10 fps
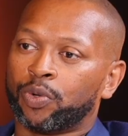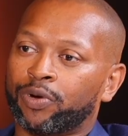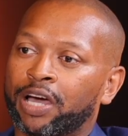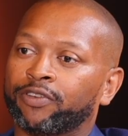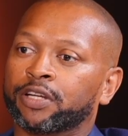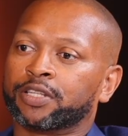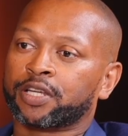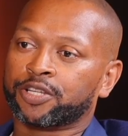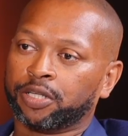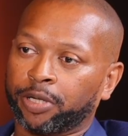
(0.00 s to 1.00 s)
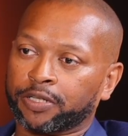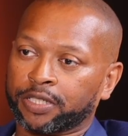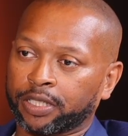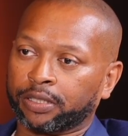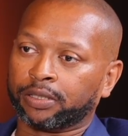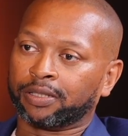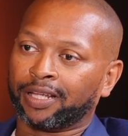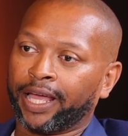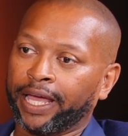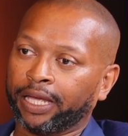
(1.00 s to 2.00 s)
We were having a discussion about sin,
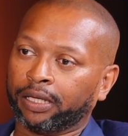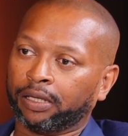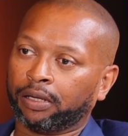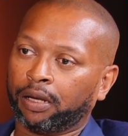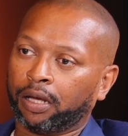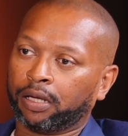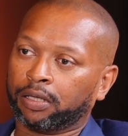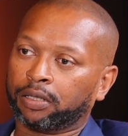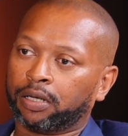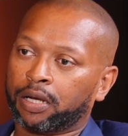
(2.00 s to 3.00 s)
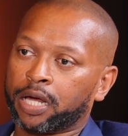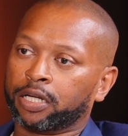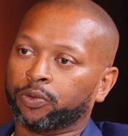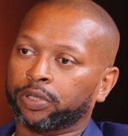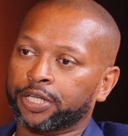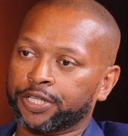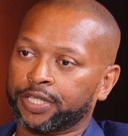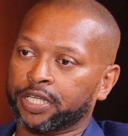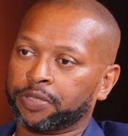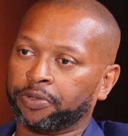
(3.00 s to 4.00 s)
and not in a religious
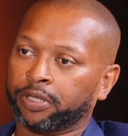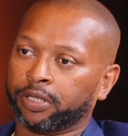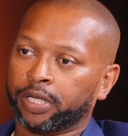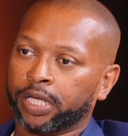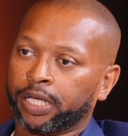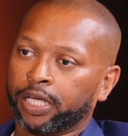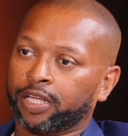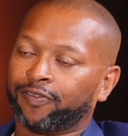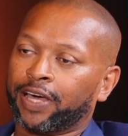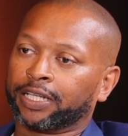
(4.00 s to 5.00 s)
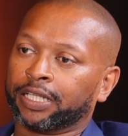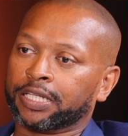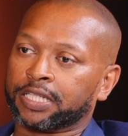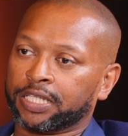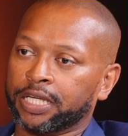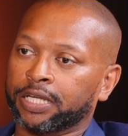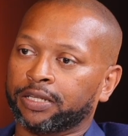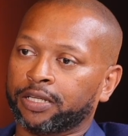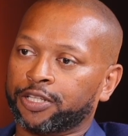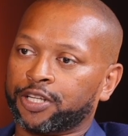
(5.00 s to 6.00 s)
sense, but in the fact that
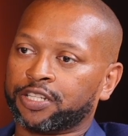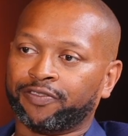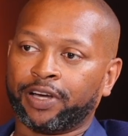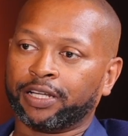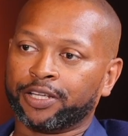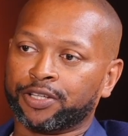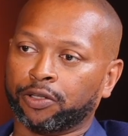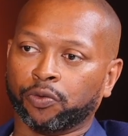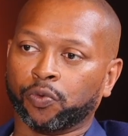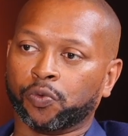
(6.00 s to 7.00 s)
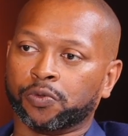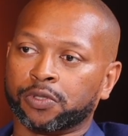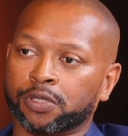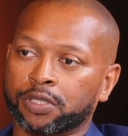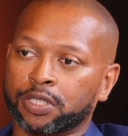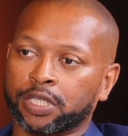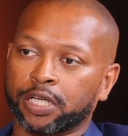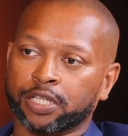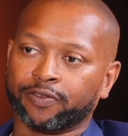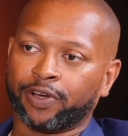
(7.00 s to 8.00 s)
sin is just a violation of the rules.
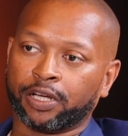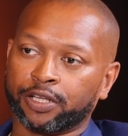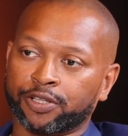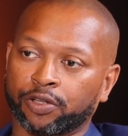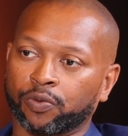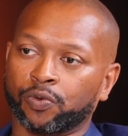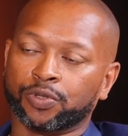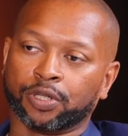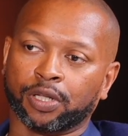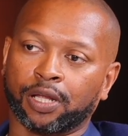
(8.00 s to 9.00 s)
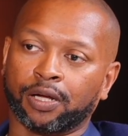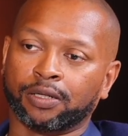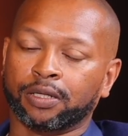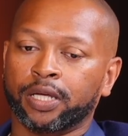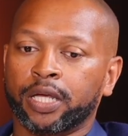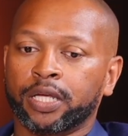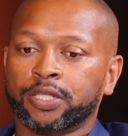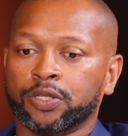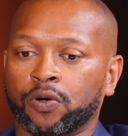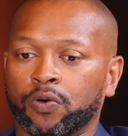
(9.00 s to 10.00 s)
Sin is a violation of the rules of the law.
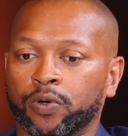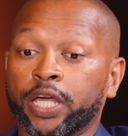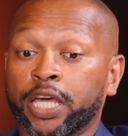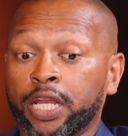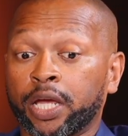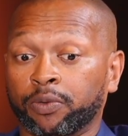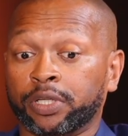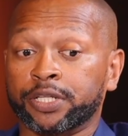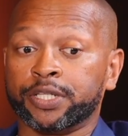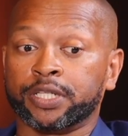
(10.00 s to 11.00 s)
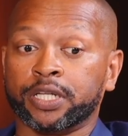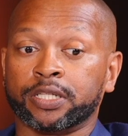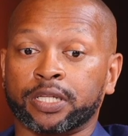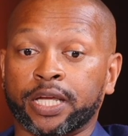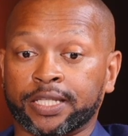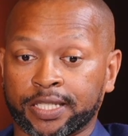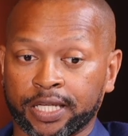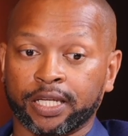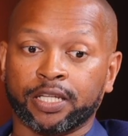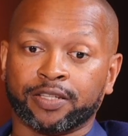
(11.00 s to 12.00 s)
So in a religious sense, a
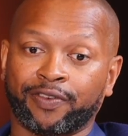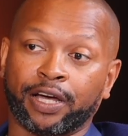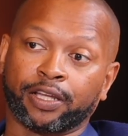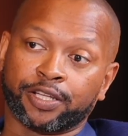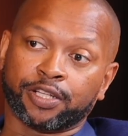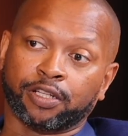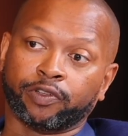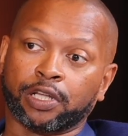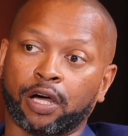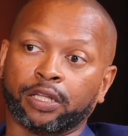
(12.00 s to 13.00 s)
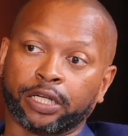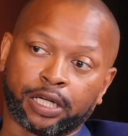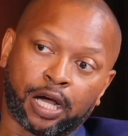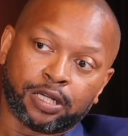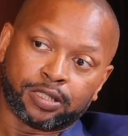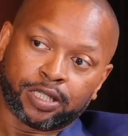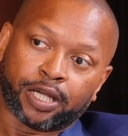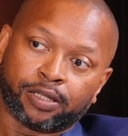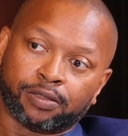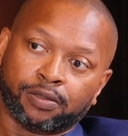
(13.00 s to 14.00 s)
sin is a violation of a law that God
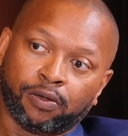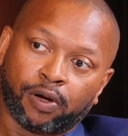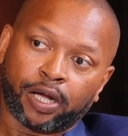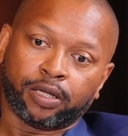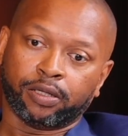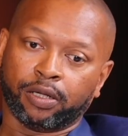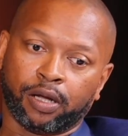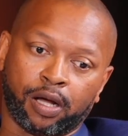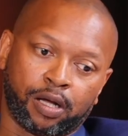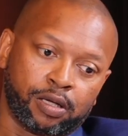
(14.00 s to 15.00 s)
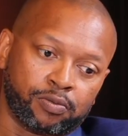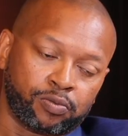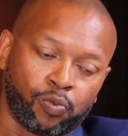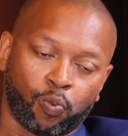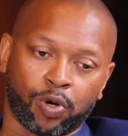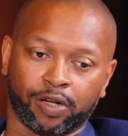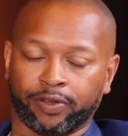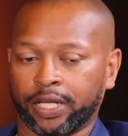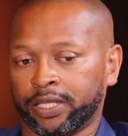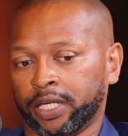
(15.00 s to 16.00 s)
set, right? Yeah. Whatever
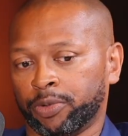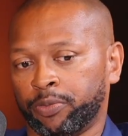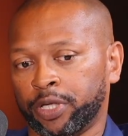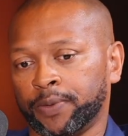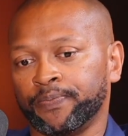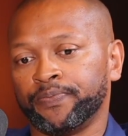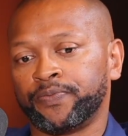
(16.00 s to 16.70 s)
that thing may be.